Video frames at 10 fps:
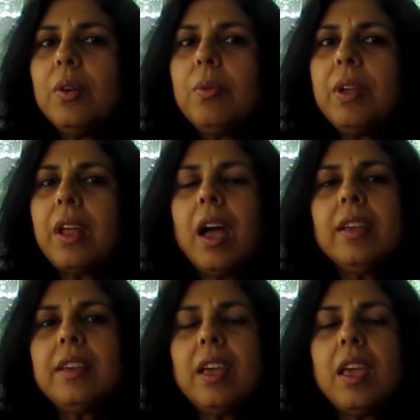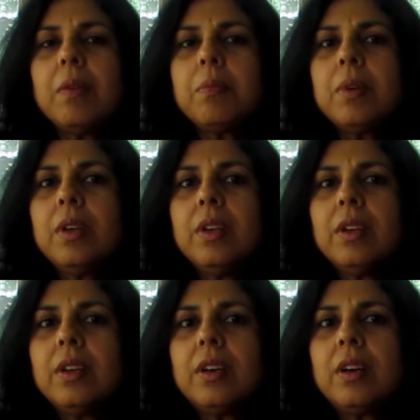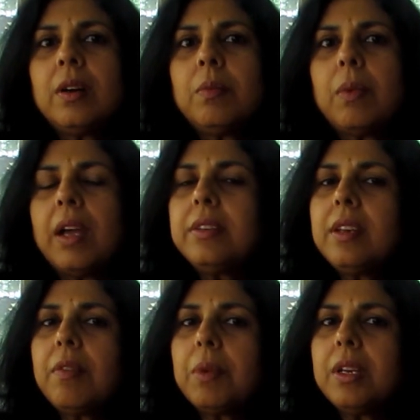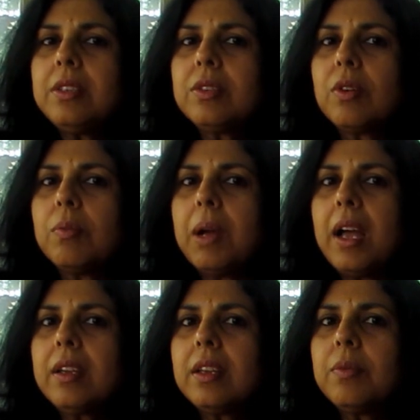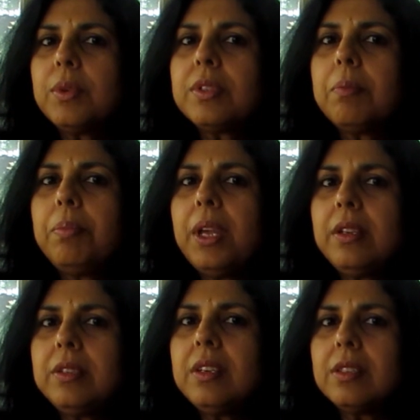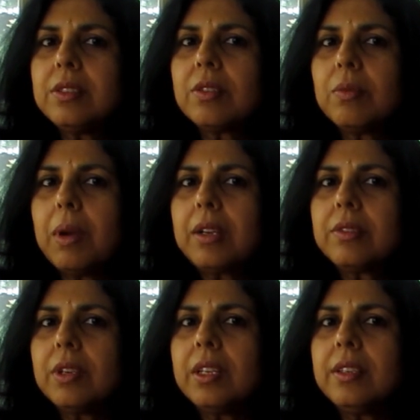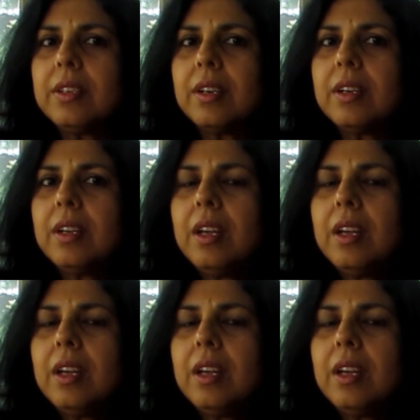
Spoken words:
When I came, I didn't have money to go back. It was a big deal to go back to India.